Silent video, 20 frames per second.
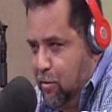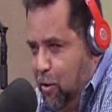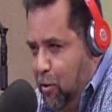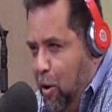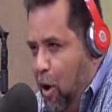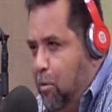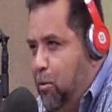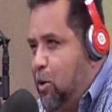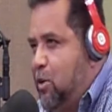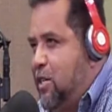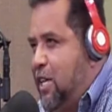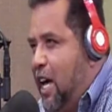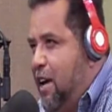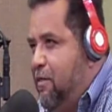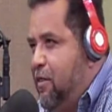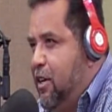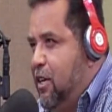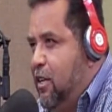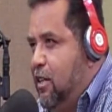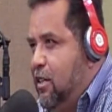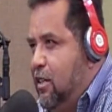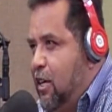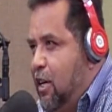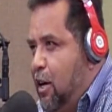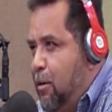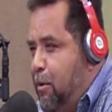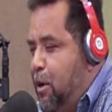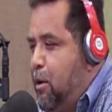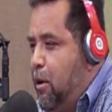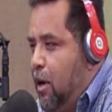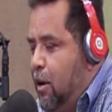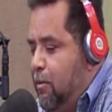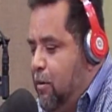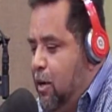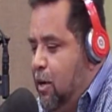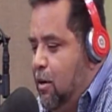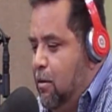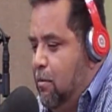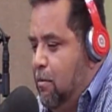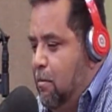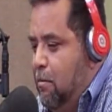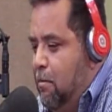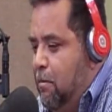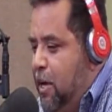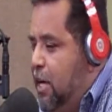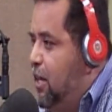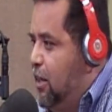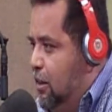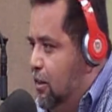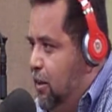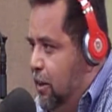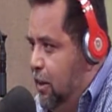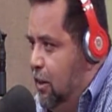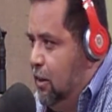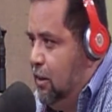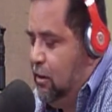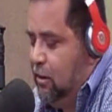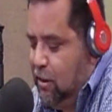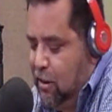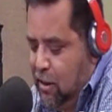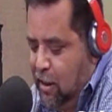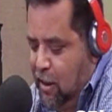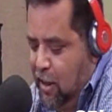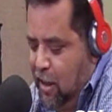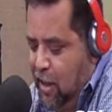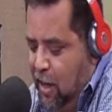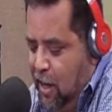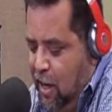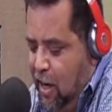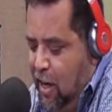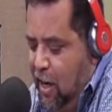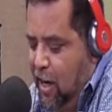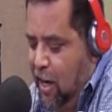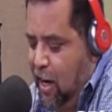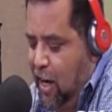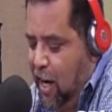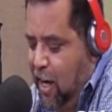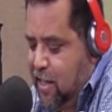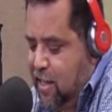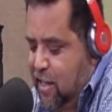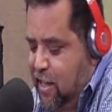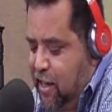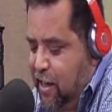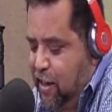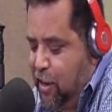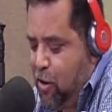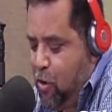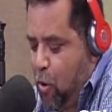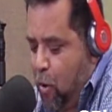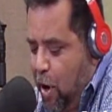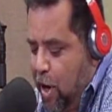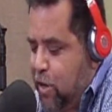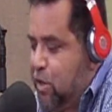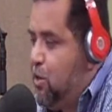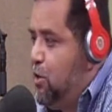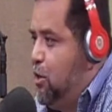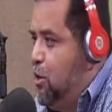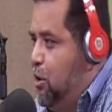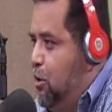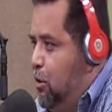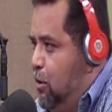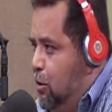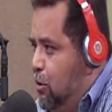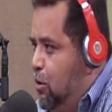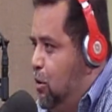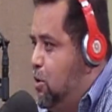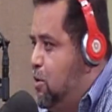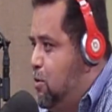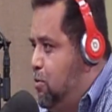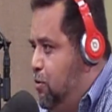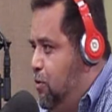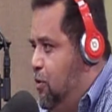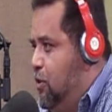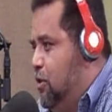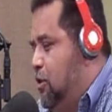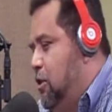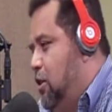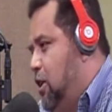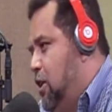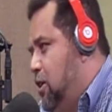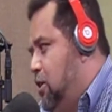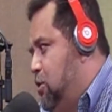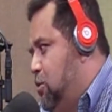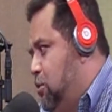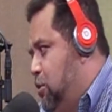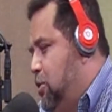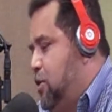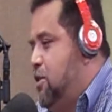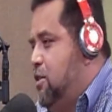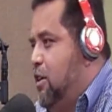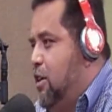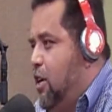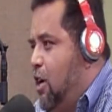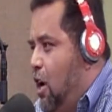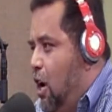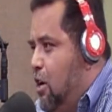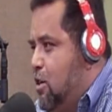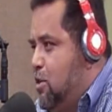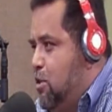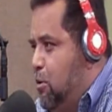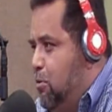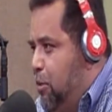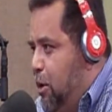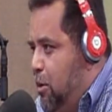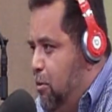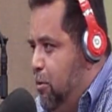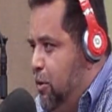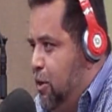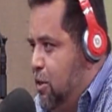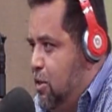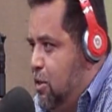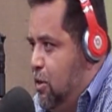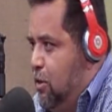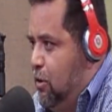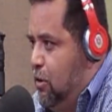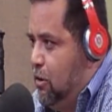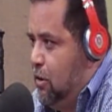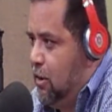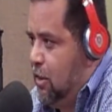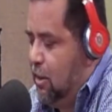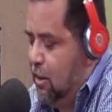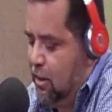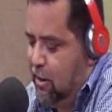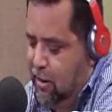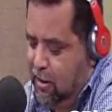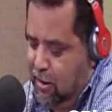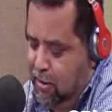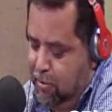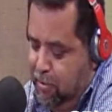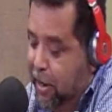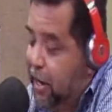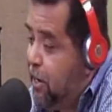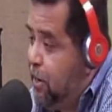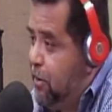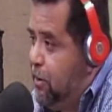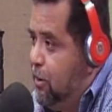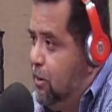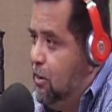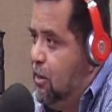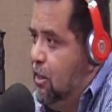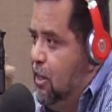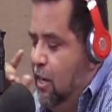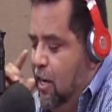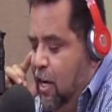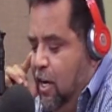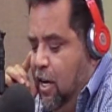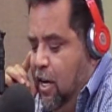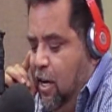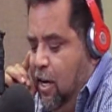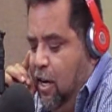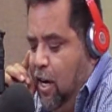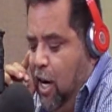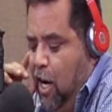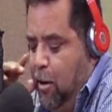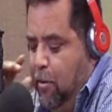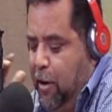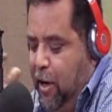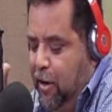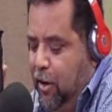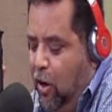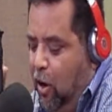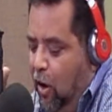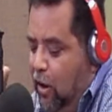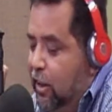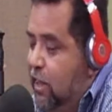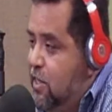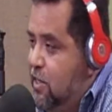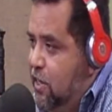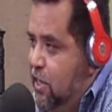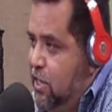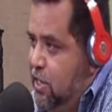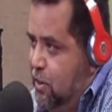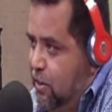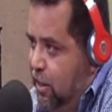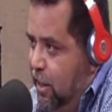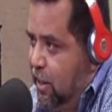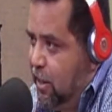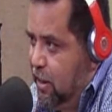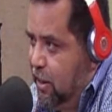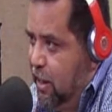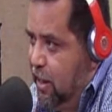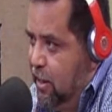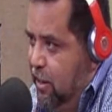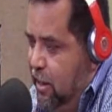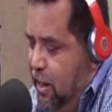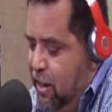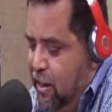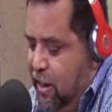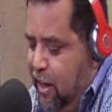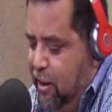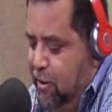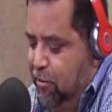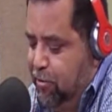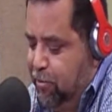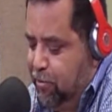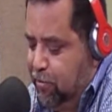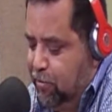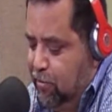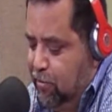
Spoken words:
almost every meeting there, asking questions to the city council members or mayor about all decisions they done.